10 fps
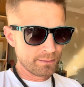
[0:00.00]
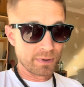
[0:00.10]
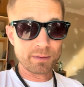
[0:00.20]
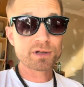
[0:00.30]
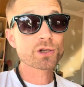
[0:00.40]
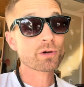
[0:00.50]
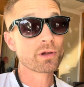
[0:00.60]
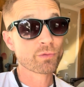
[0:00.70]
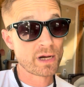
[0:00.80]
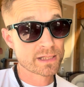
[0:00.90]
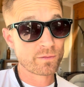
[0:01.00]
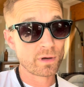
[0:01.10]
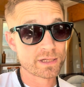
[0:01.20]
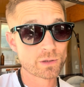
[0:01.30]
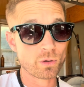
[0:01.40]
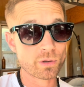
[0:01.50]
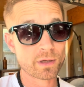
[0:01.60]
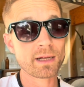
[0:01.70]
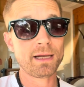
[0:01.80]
but I want to show you the rest of what I scored